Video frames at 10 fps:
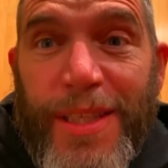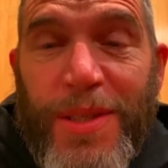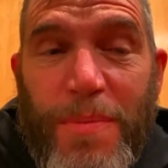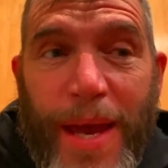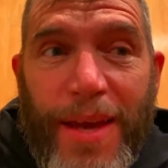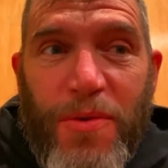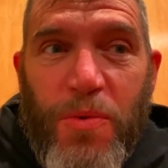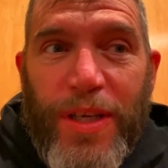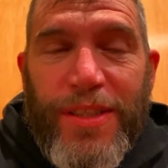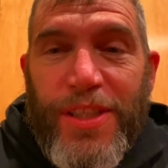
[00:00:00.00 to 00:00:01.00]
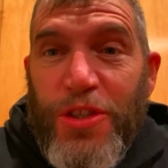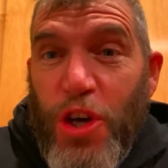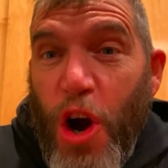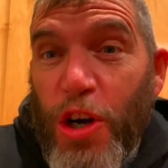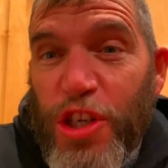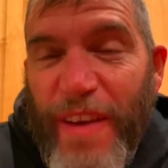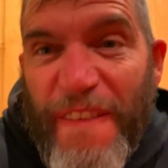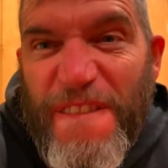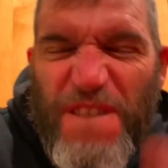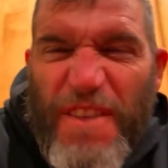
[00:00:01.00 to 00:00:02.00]
This man was in charge of a
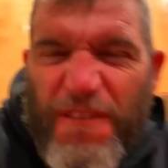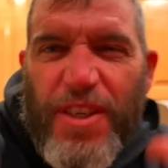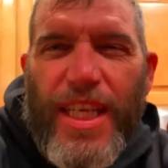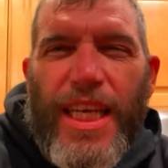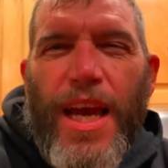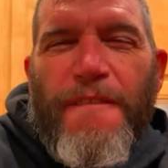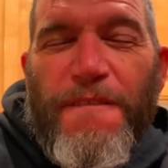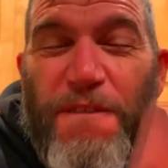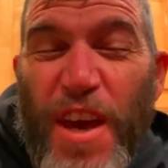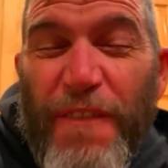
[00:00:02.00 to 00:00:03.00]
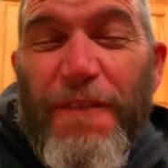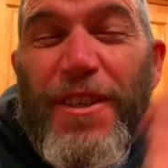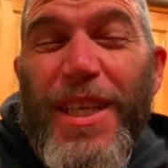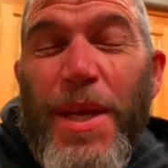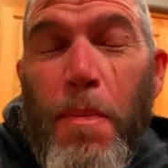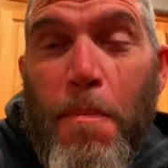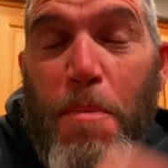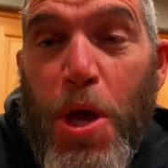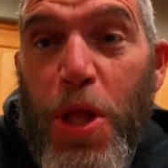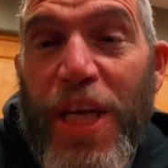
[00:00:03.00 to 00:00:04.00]
fifty
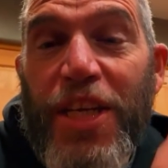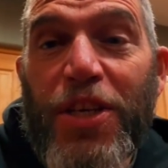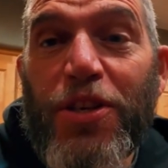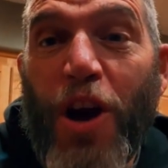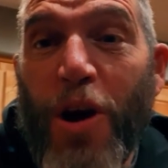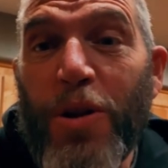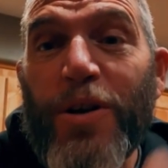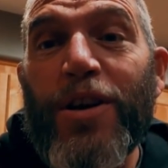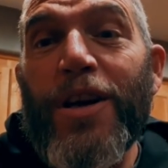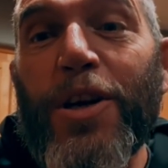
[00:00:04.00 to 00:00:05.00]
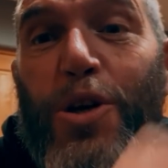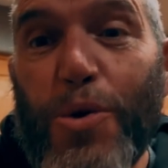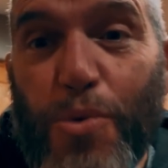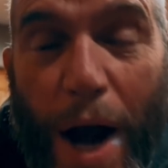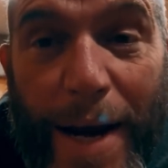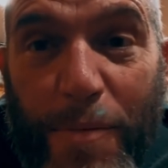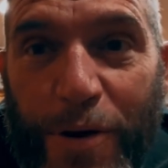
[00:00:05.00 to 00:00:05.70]
million dollar crime